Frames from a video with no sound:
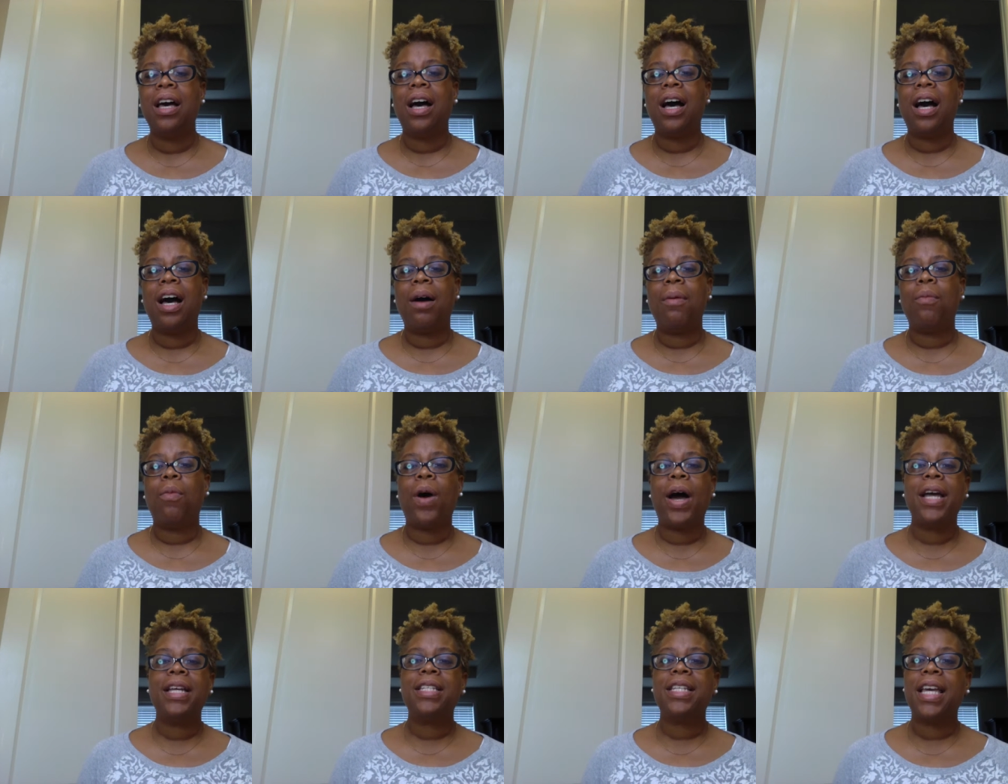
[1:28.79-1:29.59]
um,
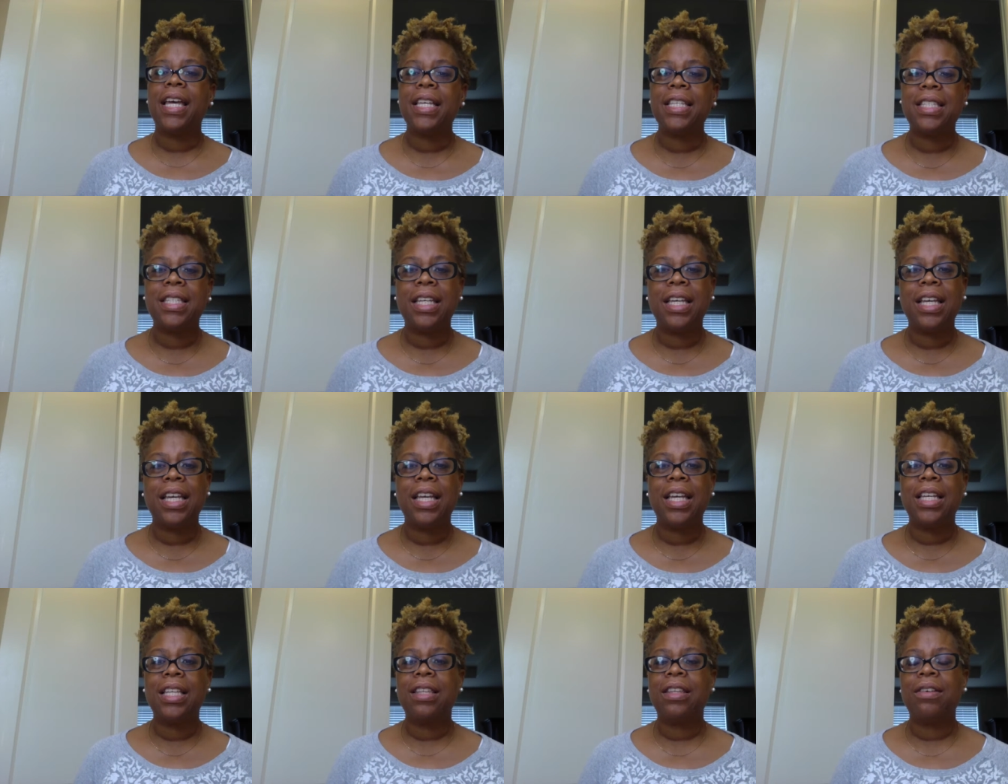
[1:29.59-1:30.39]
wine
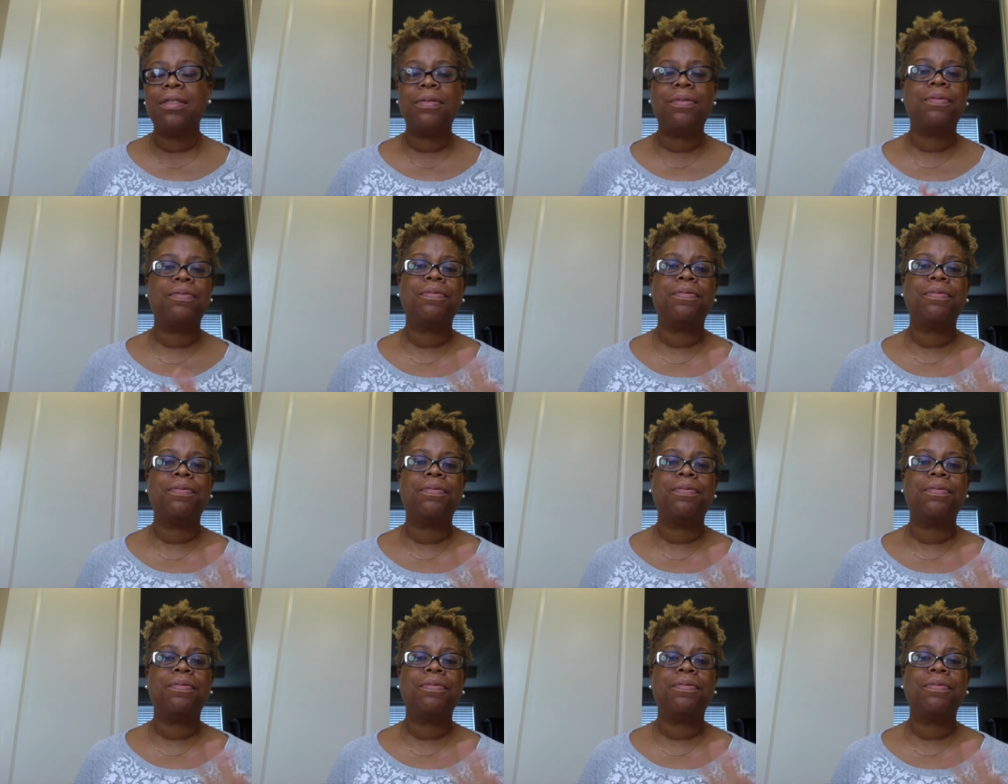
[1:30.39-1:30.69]
tasting, the